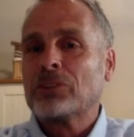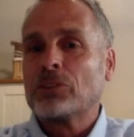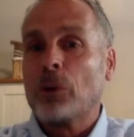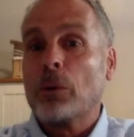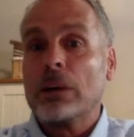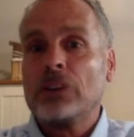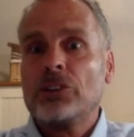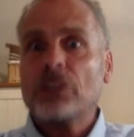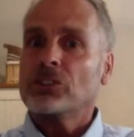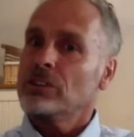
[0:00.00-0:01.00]
So
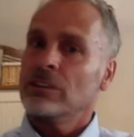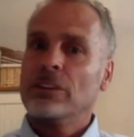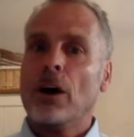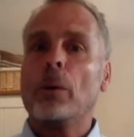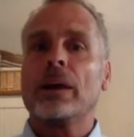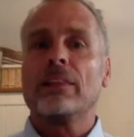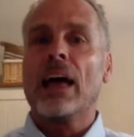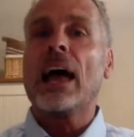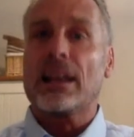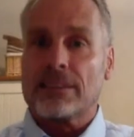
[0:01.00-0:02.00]
just knowing
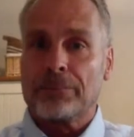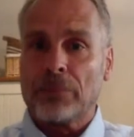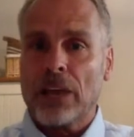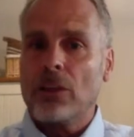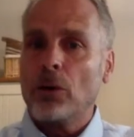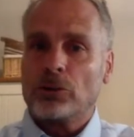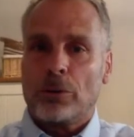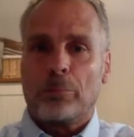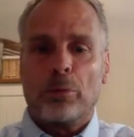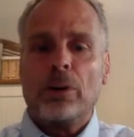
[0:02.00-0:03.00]
that, and those are
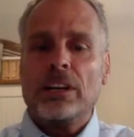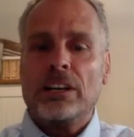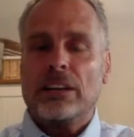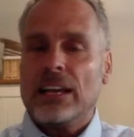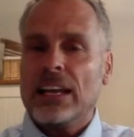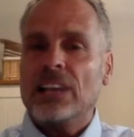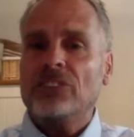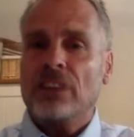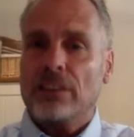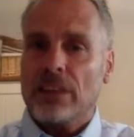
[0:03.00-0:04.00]
pretty
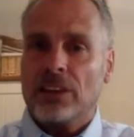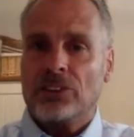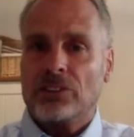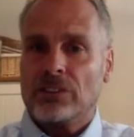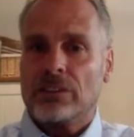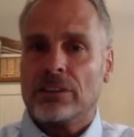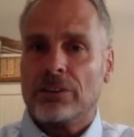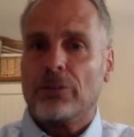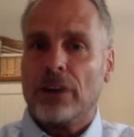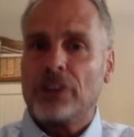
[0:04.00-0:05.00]
easy things to
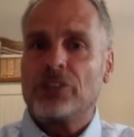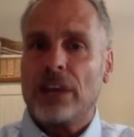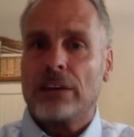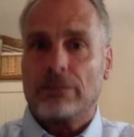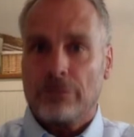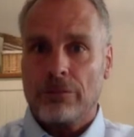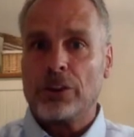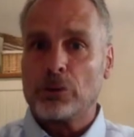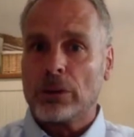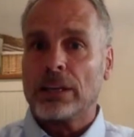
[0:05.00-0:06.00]
differentiate
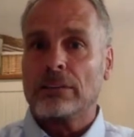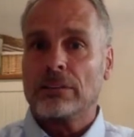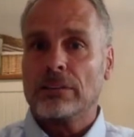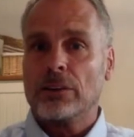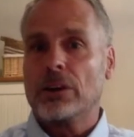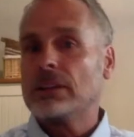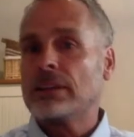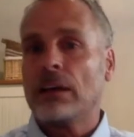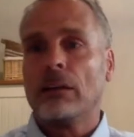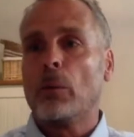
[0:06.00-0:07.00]
visually. You can
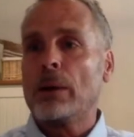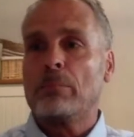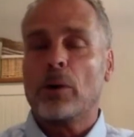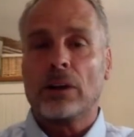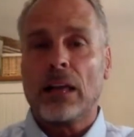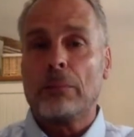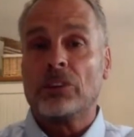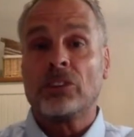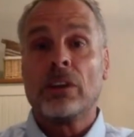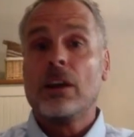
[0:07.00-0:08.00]
tell a weight-bearing
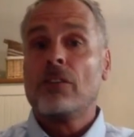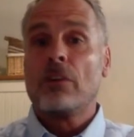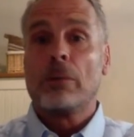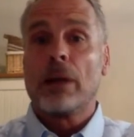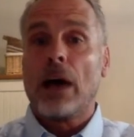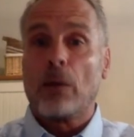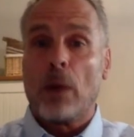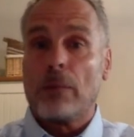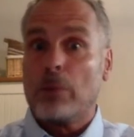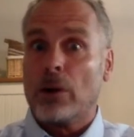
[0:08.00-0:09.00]
lameness from a
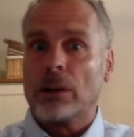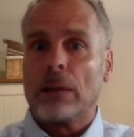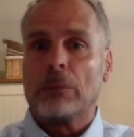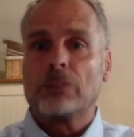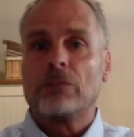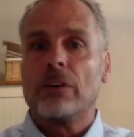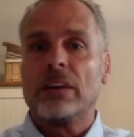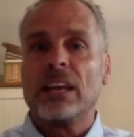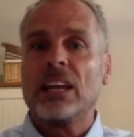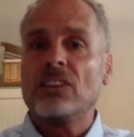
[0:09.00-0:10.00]
non-weight-bearing lameness very
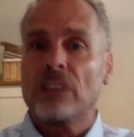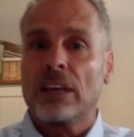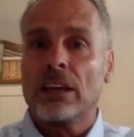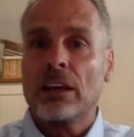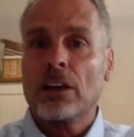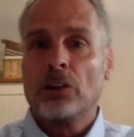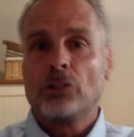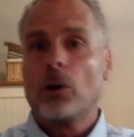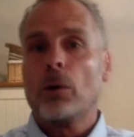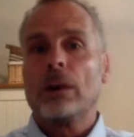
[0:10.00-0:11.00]
easily.
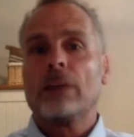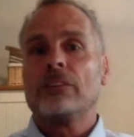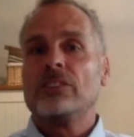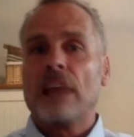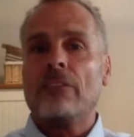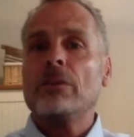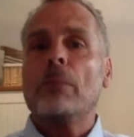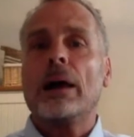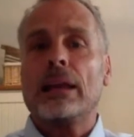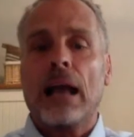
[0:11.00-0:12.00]
So it,
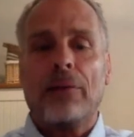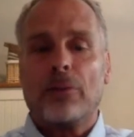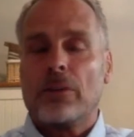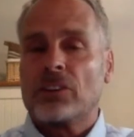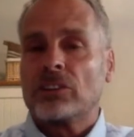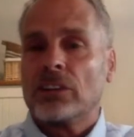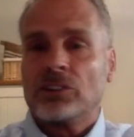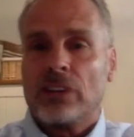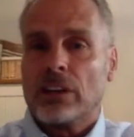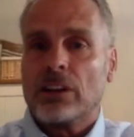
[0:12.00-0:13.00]
everybody out there that's
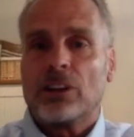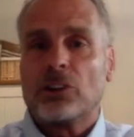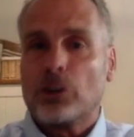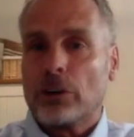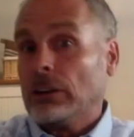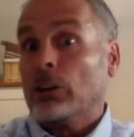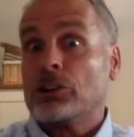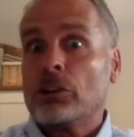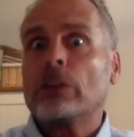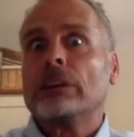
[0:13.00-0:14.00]
listening could assure,
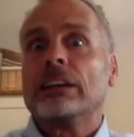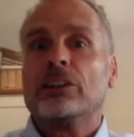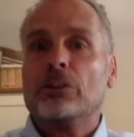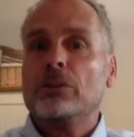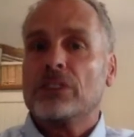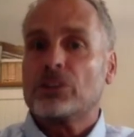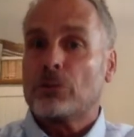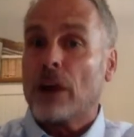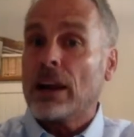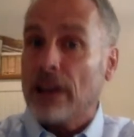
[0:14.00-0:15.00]
assuredly do this
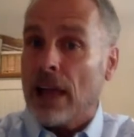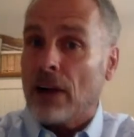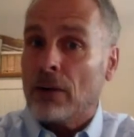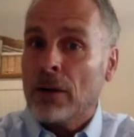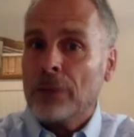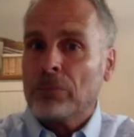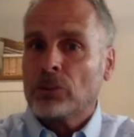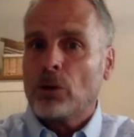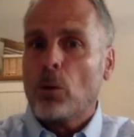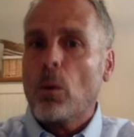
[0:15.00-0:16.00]
right now.
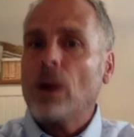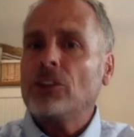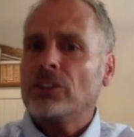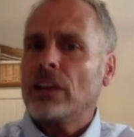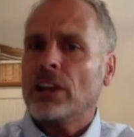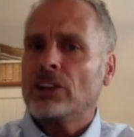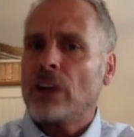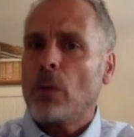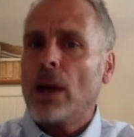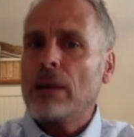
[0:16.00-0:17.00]
So once they could say,
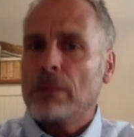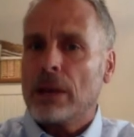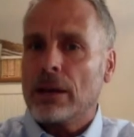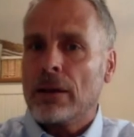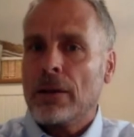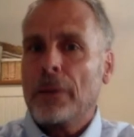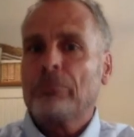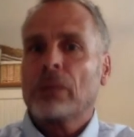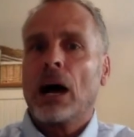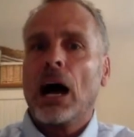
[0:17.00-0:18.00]
wait a minute,
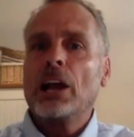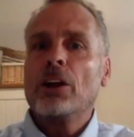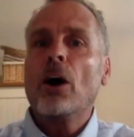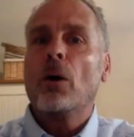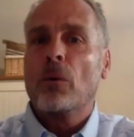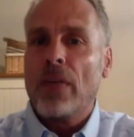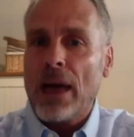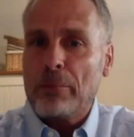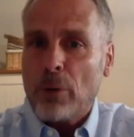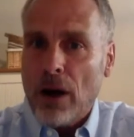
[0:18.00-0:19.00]
I know
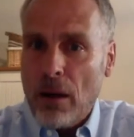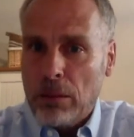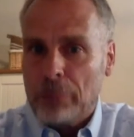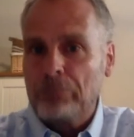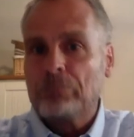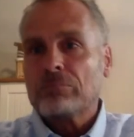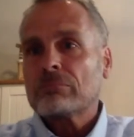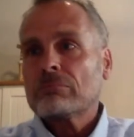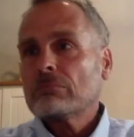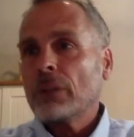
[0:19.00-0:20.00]
that problem,
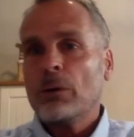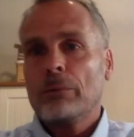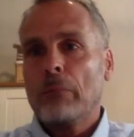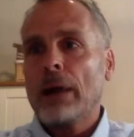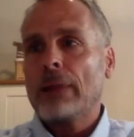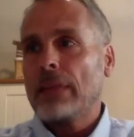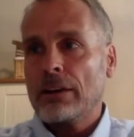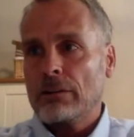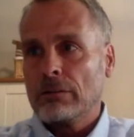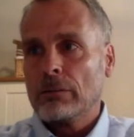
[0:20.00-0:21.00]
My, that
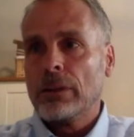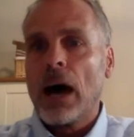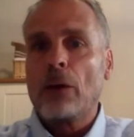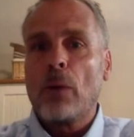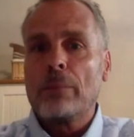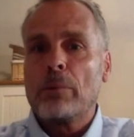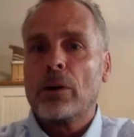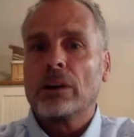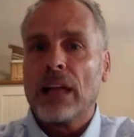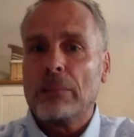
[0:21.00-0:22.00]

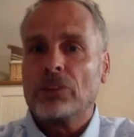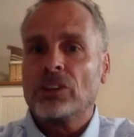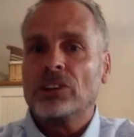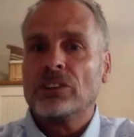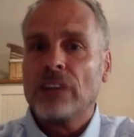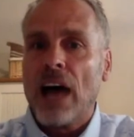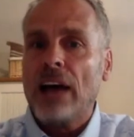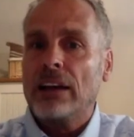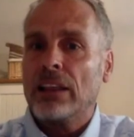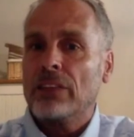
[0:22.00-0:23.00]
non-weight-bearing lameness is
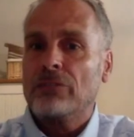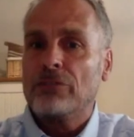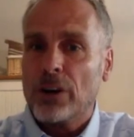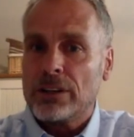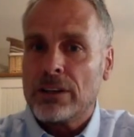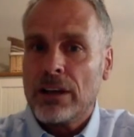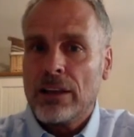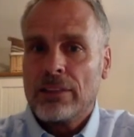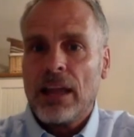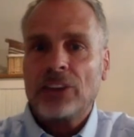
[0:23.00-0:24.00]
not in the foot.
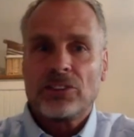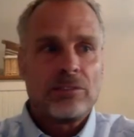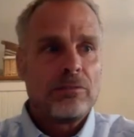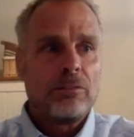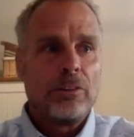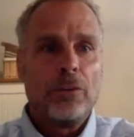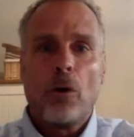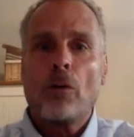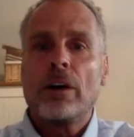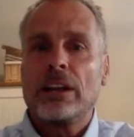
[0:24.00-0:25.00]
That's, you've
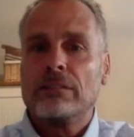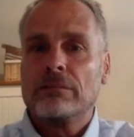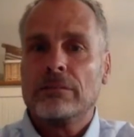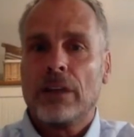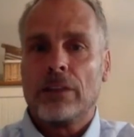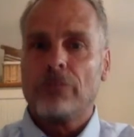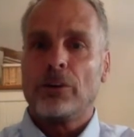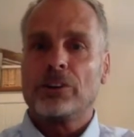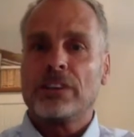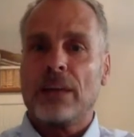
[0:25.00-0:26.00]
already done the
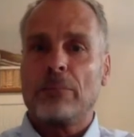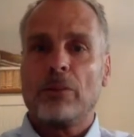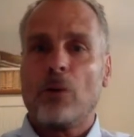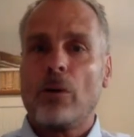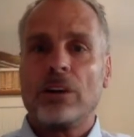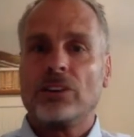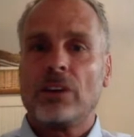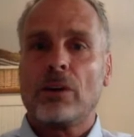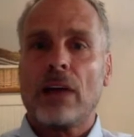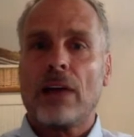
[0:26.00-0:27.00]
first step. You've already said,
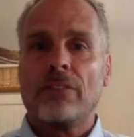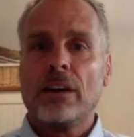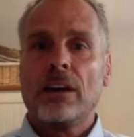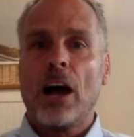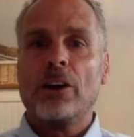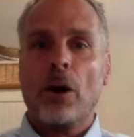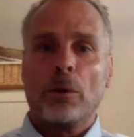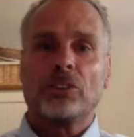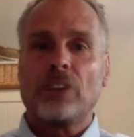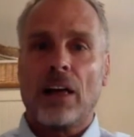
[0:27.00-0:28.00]
okay, I've, I know
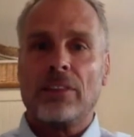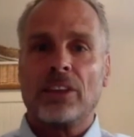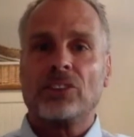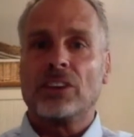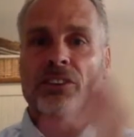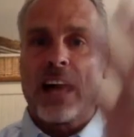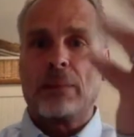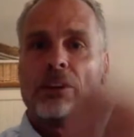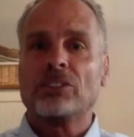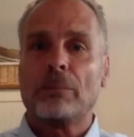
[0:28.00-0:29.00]
it's not this. It's got to
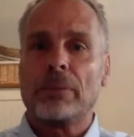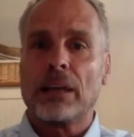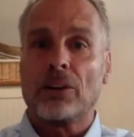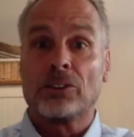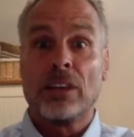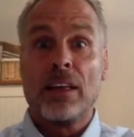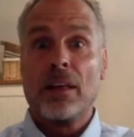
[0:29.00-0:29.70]
be something else.